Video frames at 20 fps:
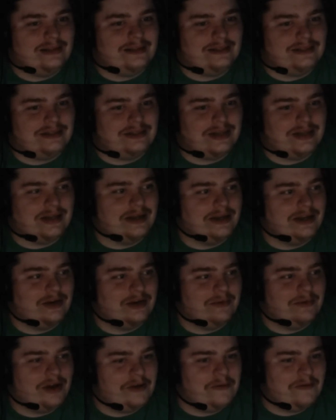This is
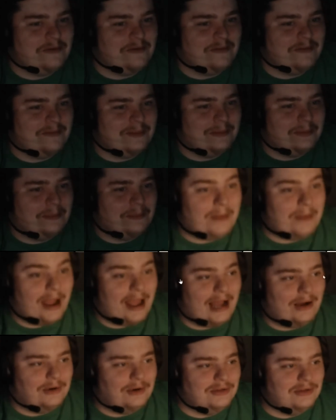near my
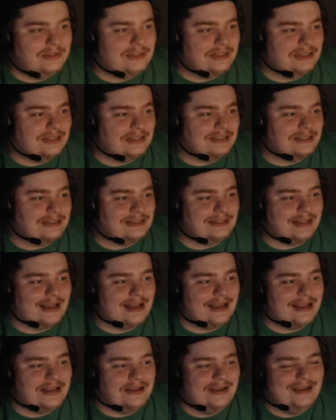house, and this is
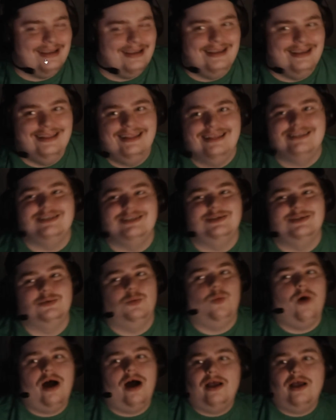like, this is